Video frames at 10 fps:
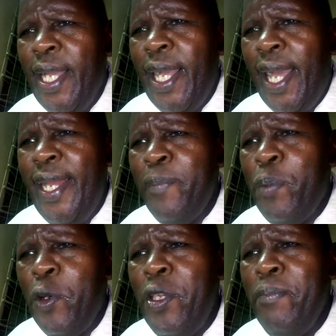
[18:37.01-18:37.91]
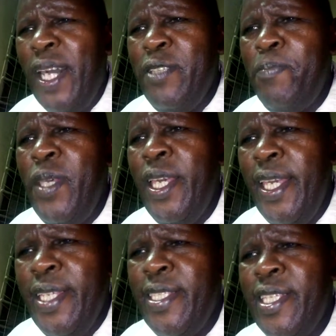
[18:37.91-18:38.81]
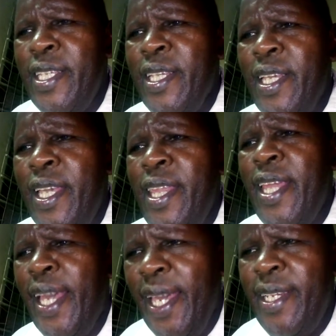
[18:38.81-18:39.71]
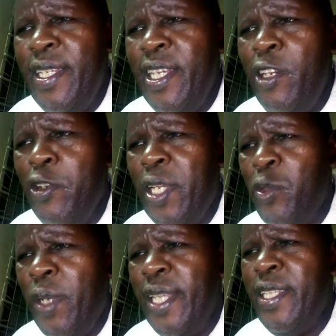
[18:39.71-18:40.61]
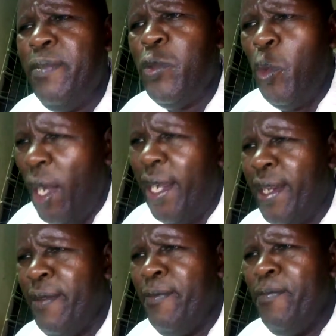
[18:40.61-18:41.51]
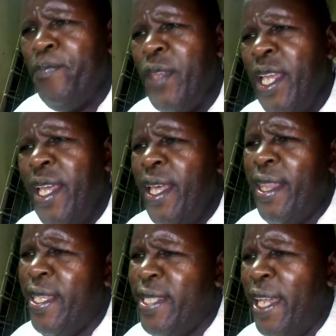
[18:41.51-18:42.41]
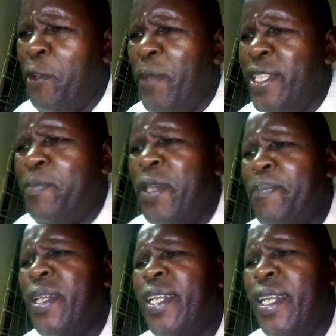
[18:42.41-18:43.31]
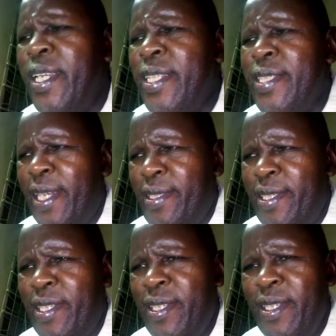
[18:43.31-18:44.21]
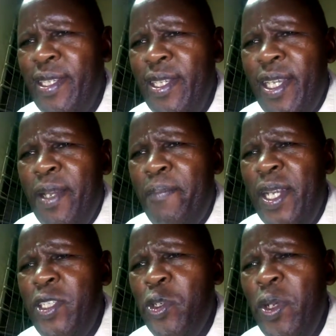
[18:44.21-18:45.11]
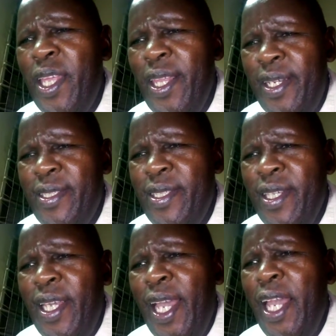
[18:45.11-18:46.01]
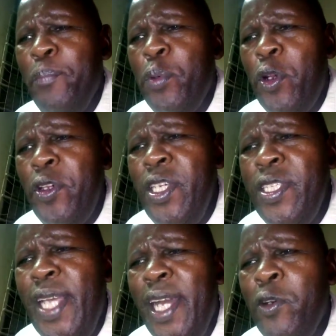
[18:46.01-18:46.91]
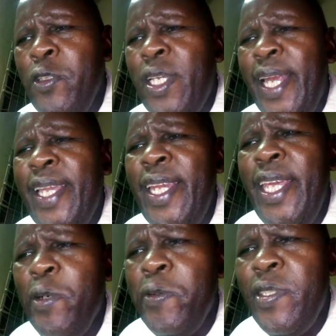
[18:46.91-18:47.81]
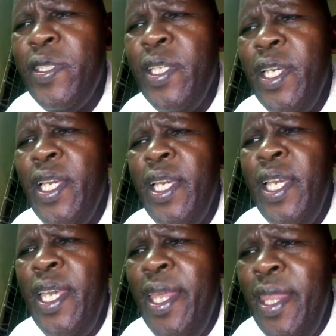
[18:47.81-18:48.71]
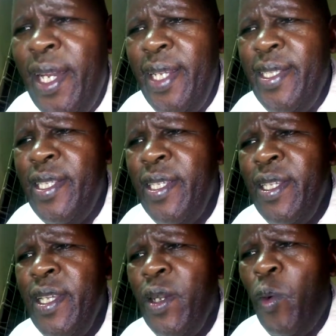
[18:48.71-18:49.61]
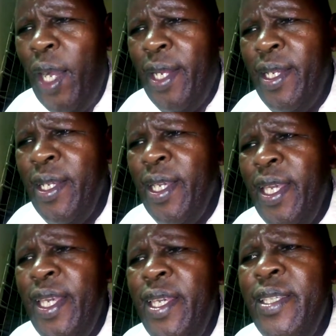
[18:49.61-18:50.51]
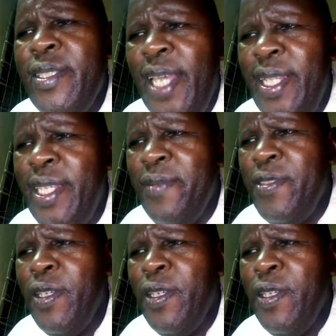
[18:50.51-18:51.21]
an employee must be hit in the head in order to get him to work. This argument may be criticized by showing that employees are not like nails, in that, one, incentive